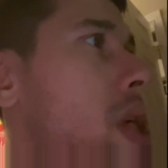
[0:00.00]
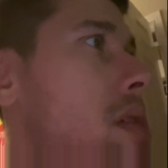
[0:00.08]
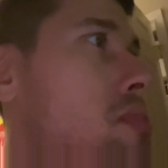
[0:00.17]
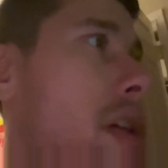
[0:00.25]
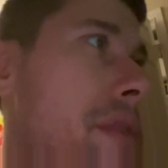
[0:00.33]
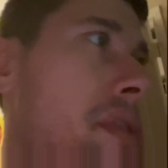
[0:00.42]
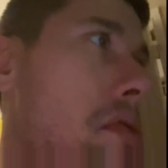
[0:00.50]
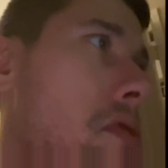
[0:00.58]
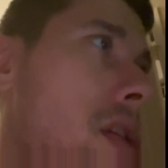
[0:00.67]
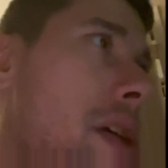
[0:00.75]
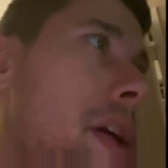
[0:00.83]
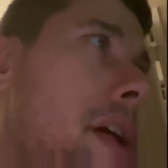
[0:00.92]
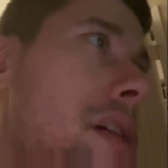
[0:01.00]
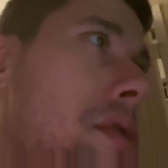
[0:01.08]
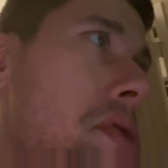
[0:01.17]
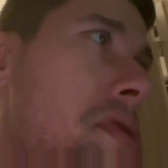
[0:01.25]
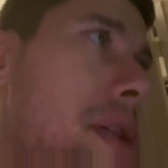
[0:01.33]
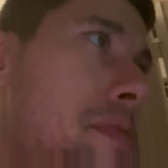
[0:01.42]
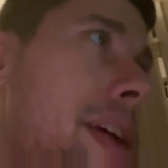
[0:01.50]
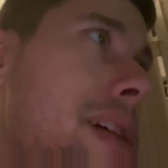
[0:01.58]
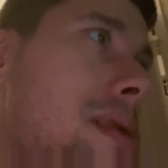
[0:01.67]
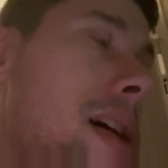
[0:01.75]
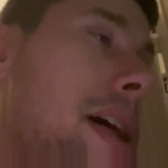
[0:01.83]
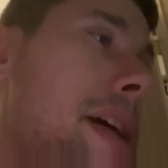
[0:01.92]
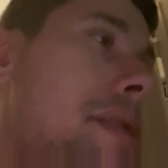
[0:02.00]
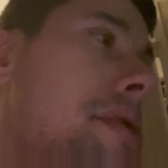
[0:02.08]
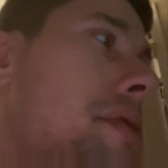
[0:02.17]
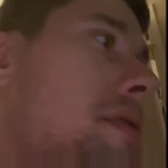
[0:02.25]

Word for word: but if you want to use something like